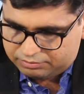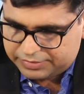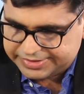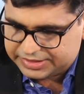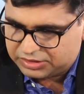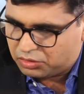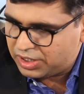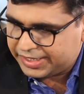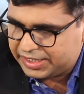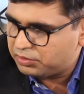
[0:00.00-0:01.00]
basically the
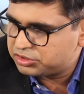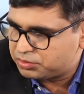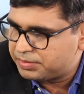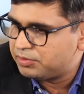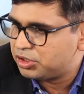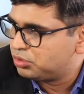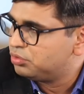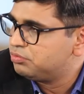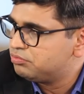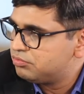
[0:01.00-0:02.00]
whole idea was to be able
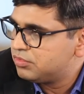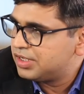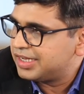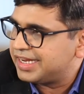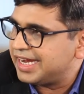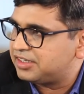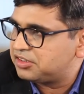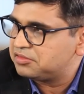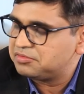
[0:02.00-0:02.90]
to get